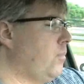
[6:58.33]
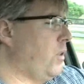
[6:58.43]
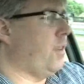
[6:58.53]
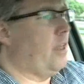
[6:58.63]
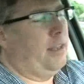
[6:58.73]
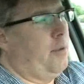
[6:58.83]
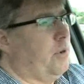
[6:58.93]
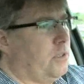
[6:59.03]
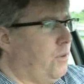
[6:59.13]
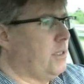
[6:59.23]
Whether that
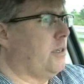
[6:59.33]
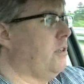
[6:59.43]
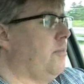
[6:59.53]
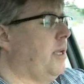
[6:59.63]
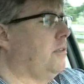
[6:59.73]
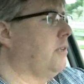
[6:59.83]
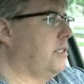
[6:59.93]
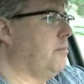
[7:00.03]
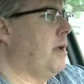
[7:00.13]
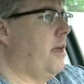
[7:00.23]
labor is physical or mental
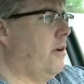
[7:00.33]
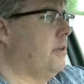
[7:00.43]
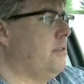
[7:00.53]
doesn't matter.